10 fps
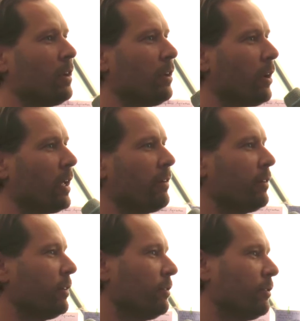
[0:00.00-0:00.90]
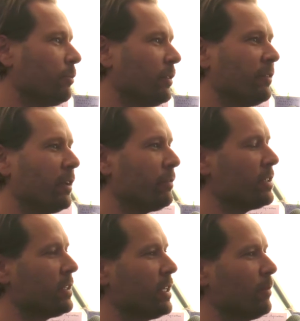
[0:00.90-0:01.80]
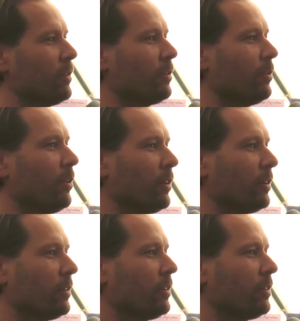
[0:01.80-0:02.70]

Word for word: not have issues with self-esteem and so on.